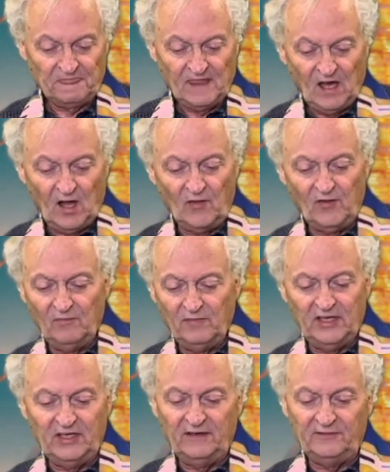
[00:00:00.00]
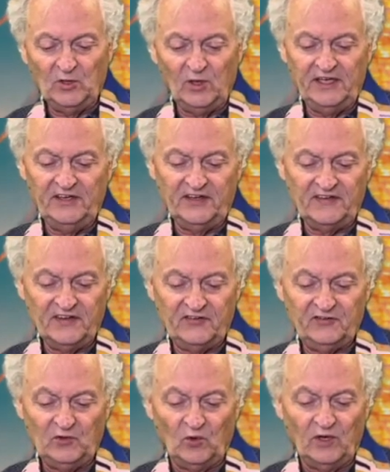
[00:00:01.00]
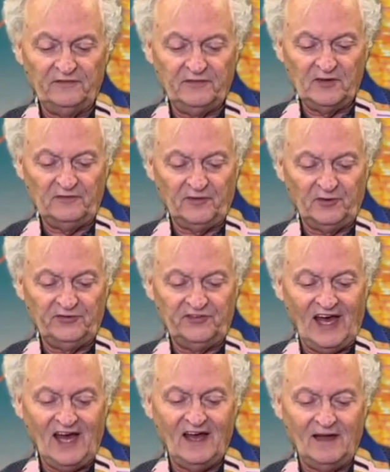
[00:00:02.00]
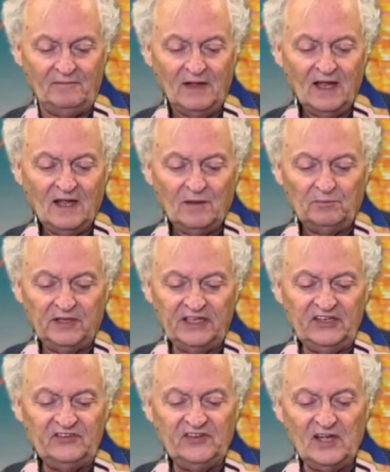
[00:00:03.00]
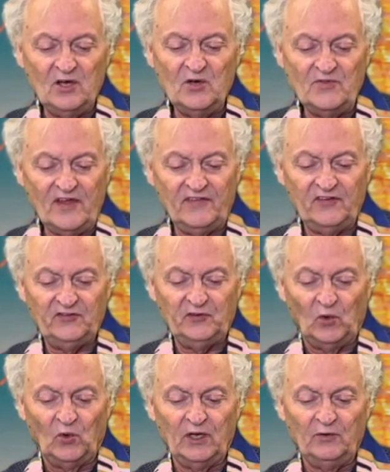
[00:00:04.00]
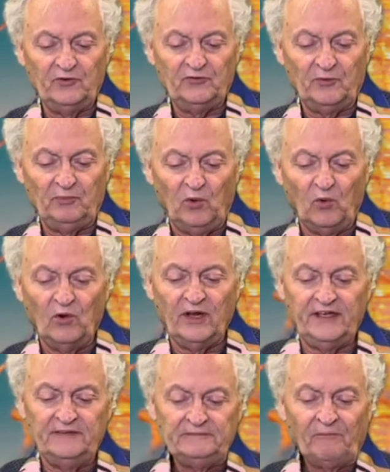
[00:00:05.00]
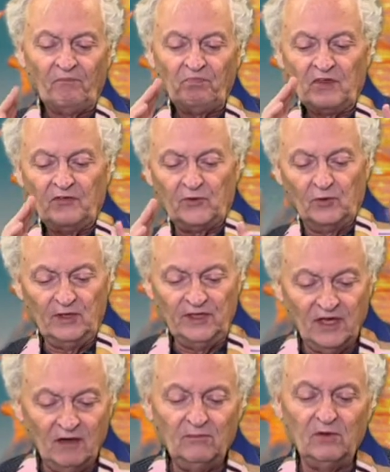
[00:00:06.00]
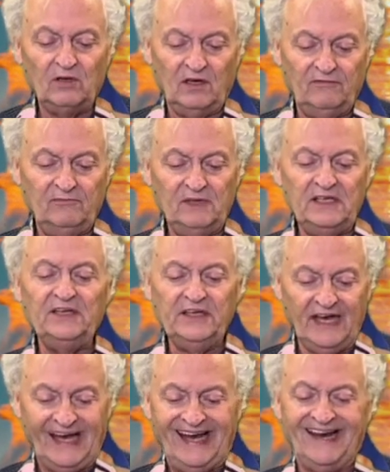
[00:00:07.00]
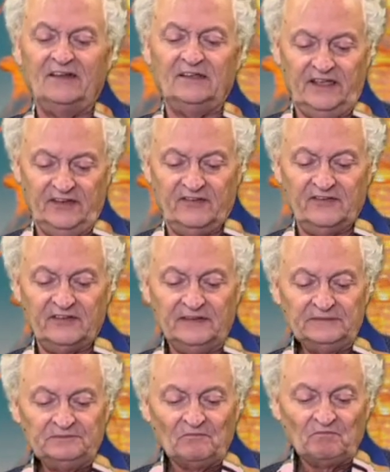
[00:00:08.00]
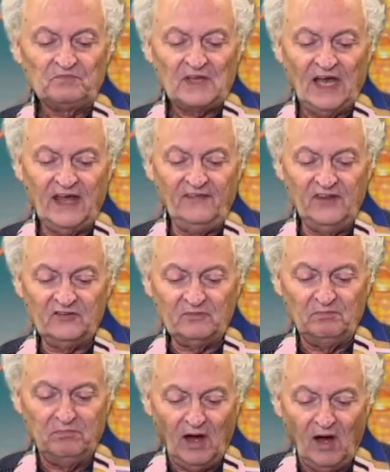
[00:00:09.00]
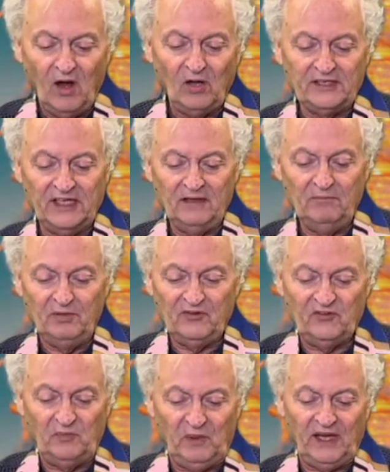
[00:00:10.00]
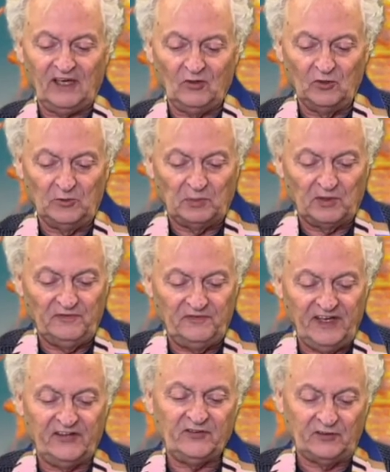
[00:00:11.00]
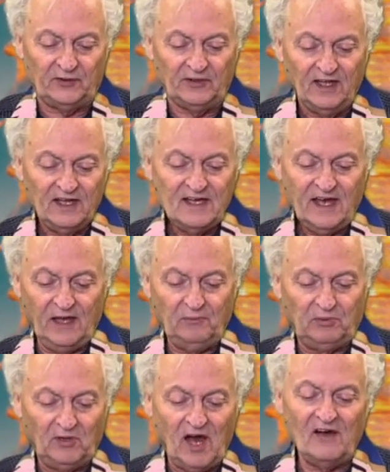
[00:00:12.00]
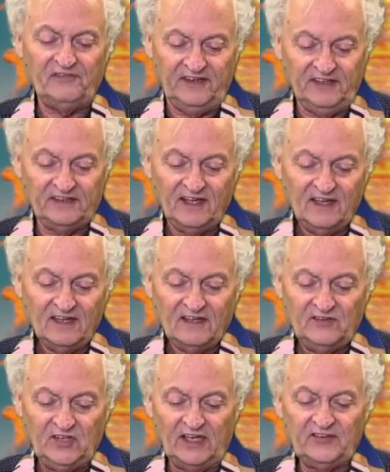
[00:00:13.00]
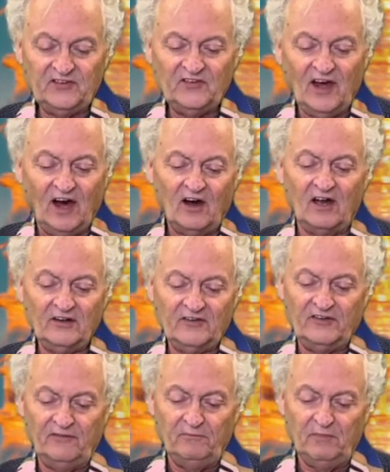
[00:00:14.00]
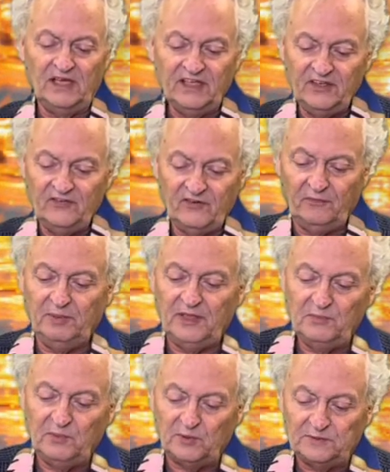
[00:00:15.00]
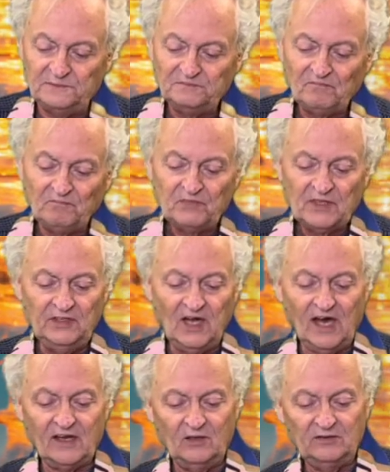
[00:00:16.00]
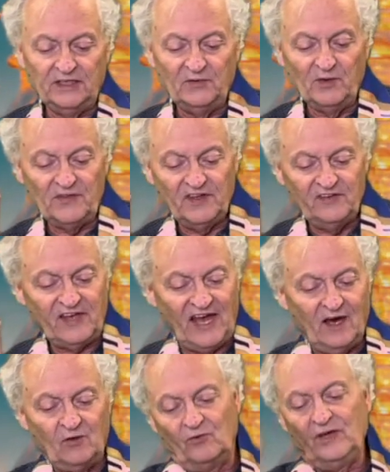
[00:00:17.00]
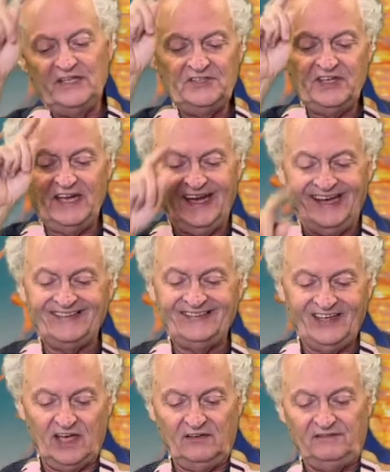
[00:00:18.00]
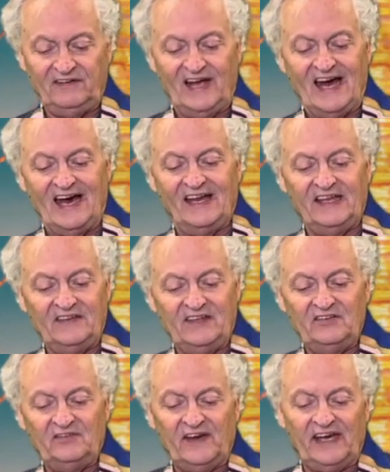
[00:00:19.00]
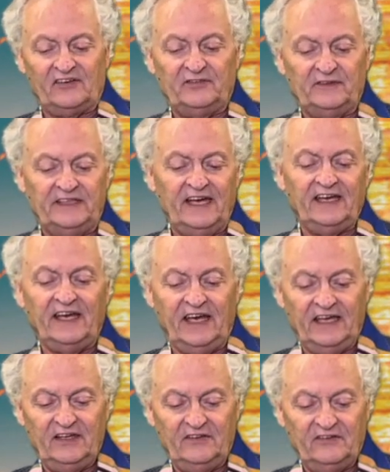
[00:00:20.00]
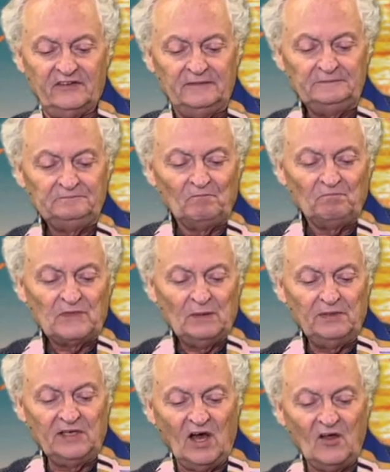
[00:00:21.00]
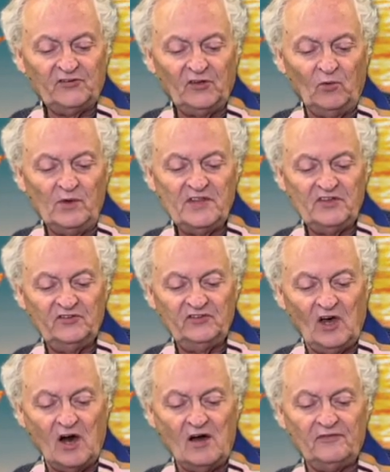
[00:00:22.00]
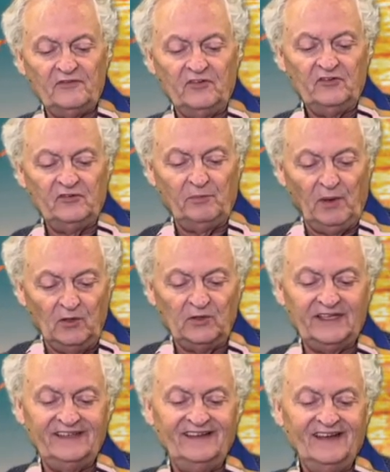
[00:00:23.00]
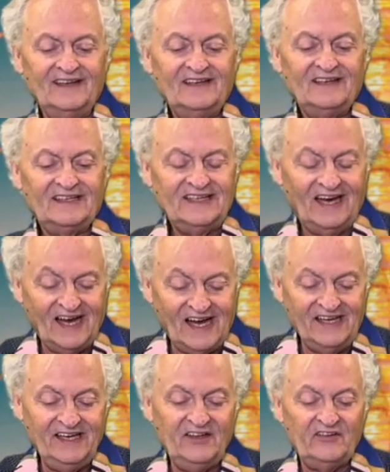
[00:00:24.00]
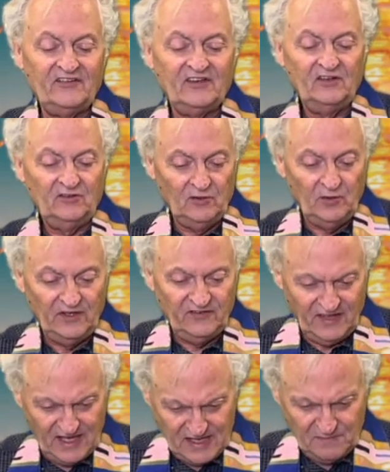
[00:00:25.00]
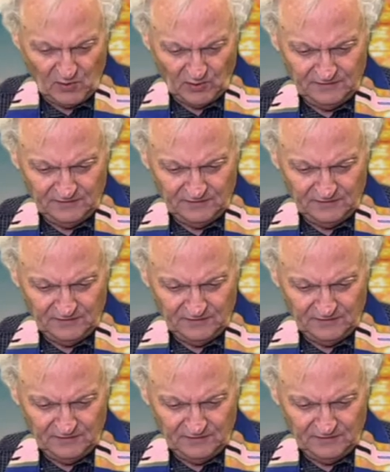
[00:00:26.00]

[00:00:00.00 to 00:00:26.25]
Although many of you are hearing this story for the first time, please know that the story was reported through a number of media outlets. And this balding, bespectacled professor and prophet touched the hearts of millions people, not only with his outrage at Exxon for hiding these facts for decades, but also with his soft-spoken kindness to his neighbor.